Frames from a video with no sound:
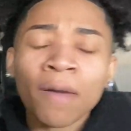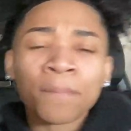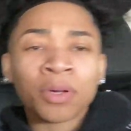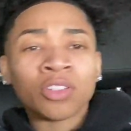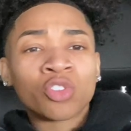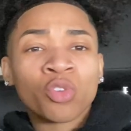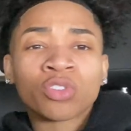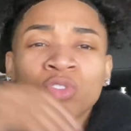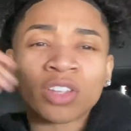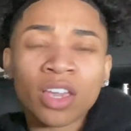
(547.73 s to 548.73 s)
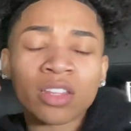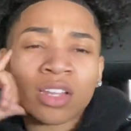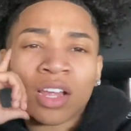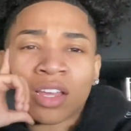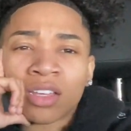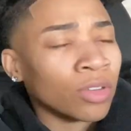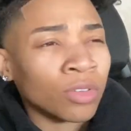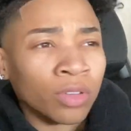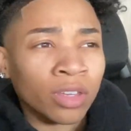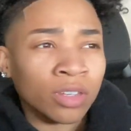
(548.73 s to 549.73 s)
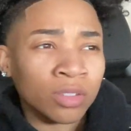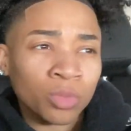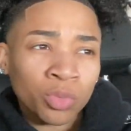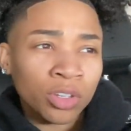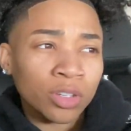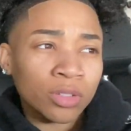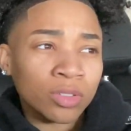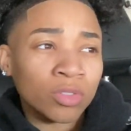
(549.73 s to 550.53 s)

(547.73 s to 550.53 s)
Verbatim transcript: I'm putting two and two together like, okay, that's weird.